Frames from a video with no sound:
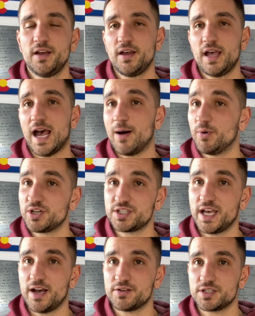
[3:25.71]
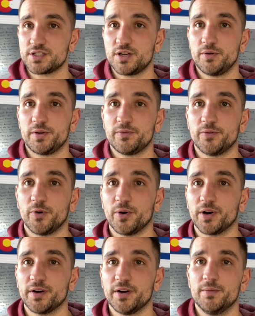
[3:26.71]
how much the house is going
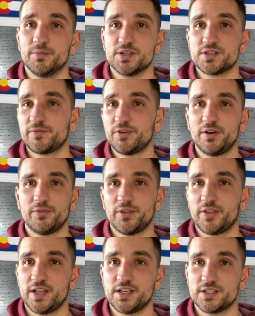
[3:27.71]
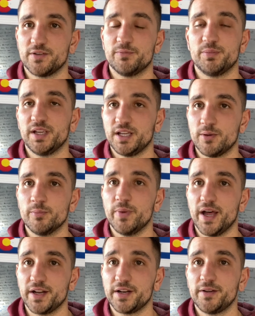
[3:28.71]
for. There's a few different things of being
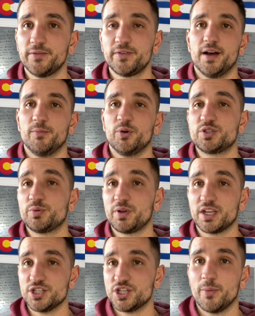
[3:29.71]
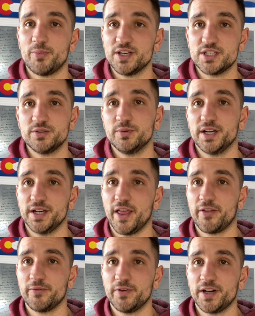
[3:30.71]
competitive, which we can jump into in
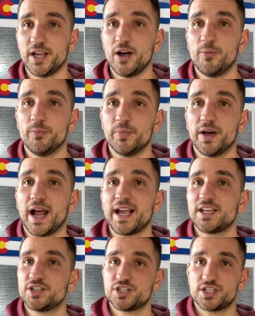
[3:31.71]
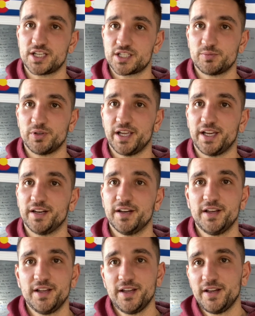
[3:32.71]
another video, but I can just explain.
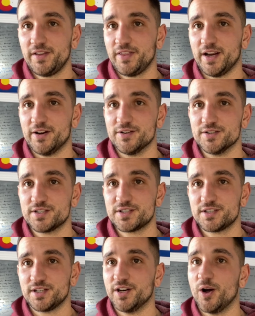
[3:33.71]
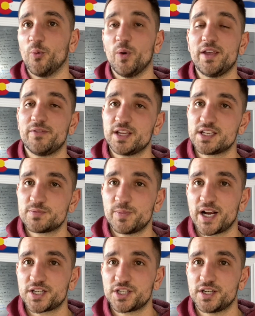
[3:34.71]
There's, waiving
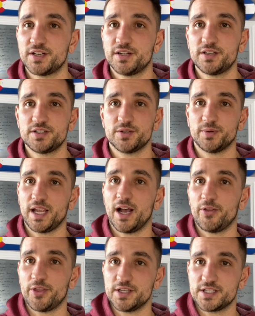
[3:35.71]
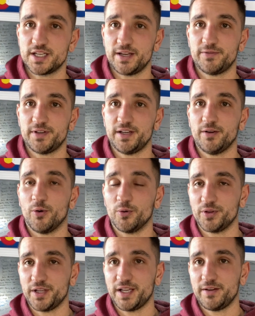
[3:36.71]
inspection, doing health and safety
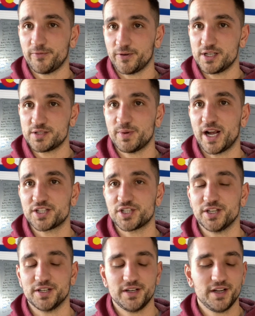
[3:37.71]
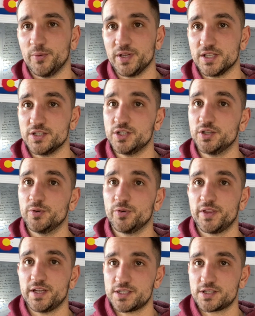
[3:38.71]
only for inspection. We can do
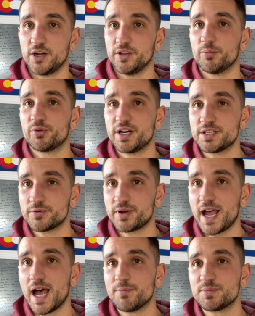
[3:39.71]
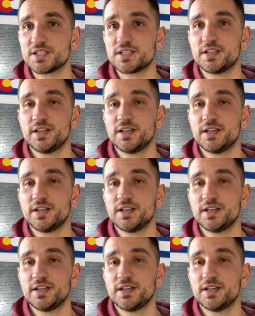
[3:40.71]
things called appraisal gaps